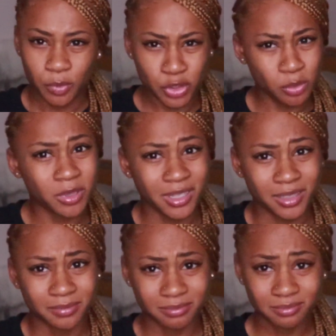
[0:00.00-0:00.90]
too big,
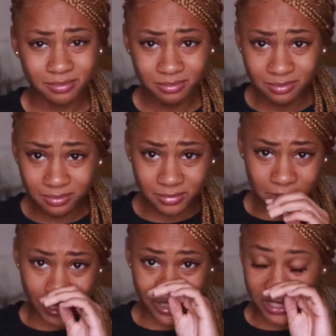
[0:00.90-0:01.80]

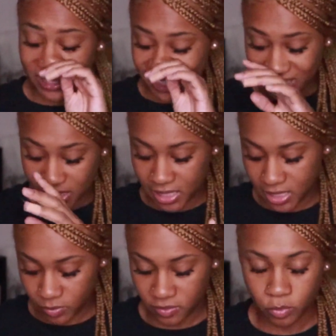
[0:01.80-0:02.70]
as y'all can see. And
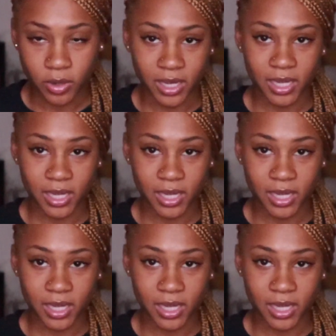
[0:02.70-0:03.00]
then even when I